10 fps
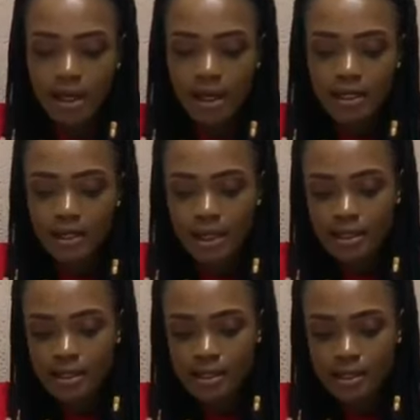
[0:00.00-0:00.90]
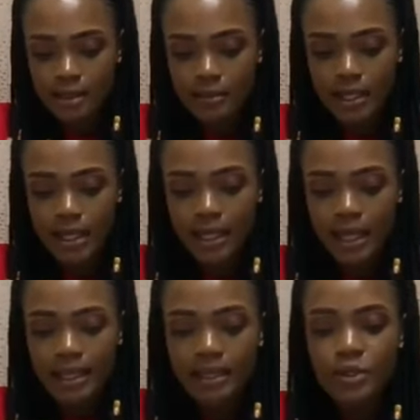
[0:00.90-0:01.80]
and that is it in black.
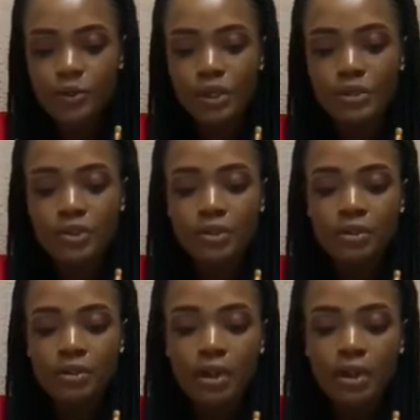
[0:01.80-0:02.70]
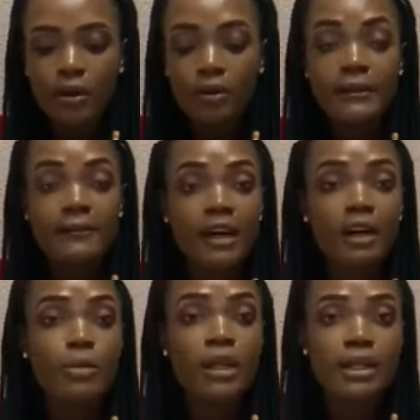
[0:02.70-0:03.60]
And the duration or the
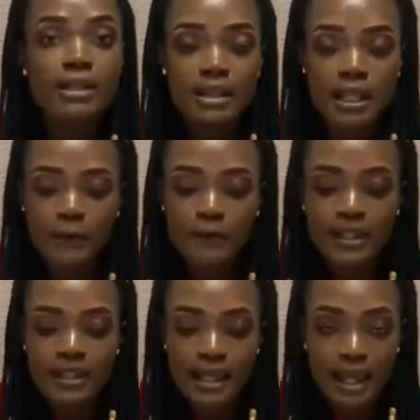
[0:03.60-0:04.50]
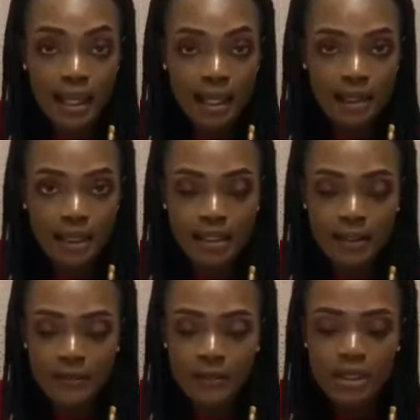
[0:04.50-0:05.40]
viability of this egg that
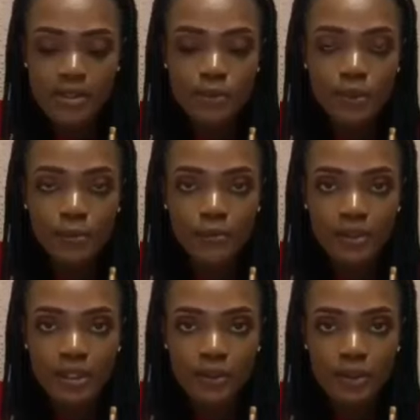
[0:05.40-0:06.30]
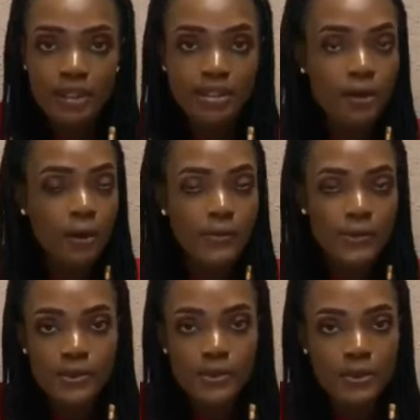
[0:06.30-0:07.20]
I've released during ovulation is up
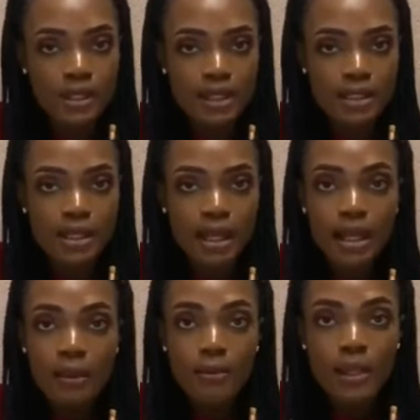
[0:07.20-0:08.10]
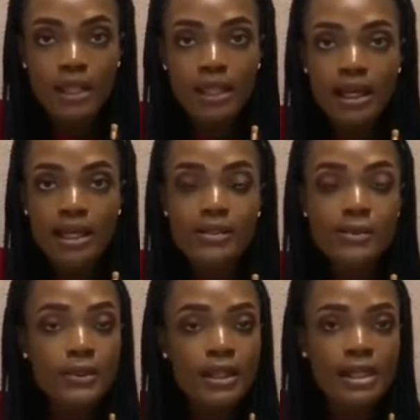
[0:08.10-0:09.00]
to 2 days, meaning that
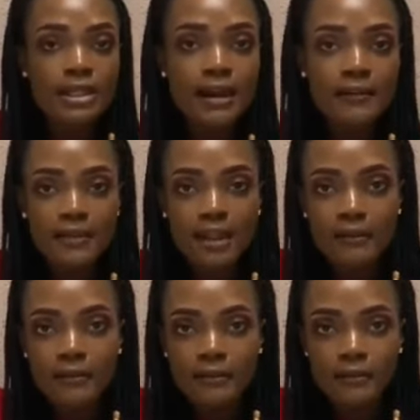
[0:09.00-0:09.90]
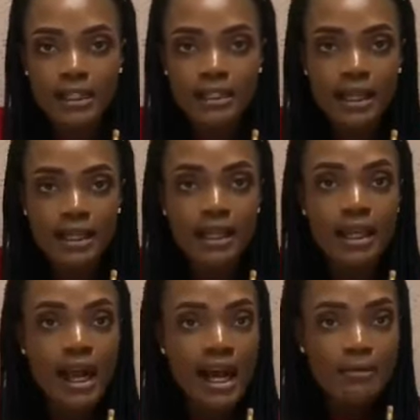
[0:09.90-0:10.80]
2 days after I've ovulated,
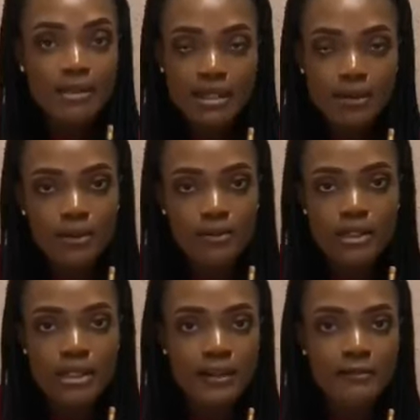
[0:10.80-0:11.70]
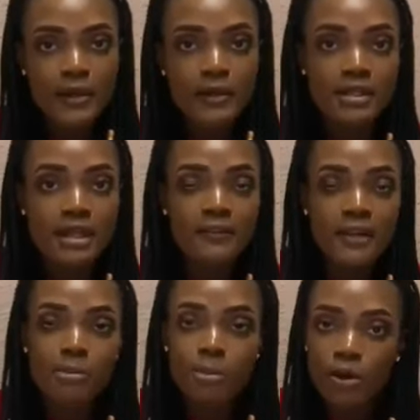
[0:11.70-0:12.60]
I'm still unsafe, because if a
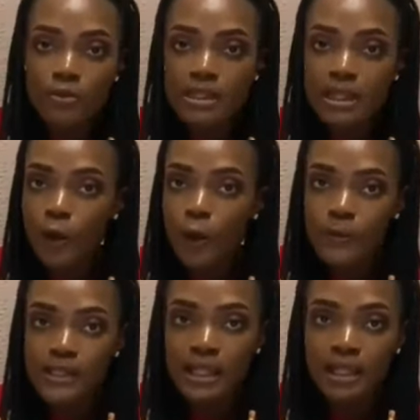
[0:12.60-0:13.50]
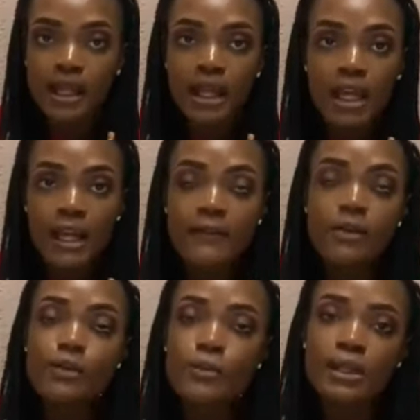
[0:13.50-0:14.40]
sperm still comes in,
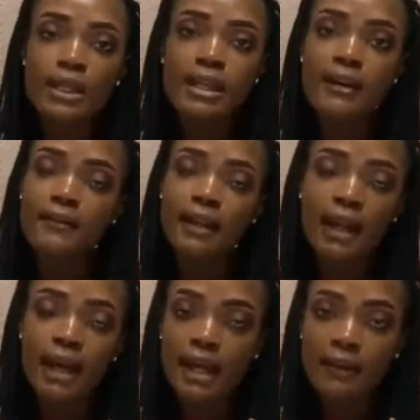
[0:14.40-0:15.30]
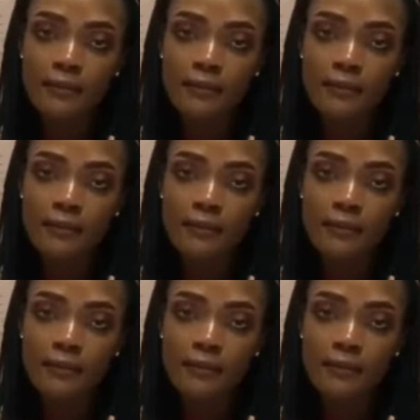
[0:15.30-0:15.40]
even 2 days after I have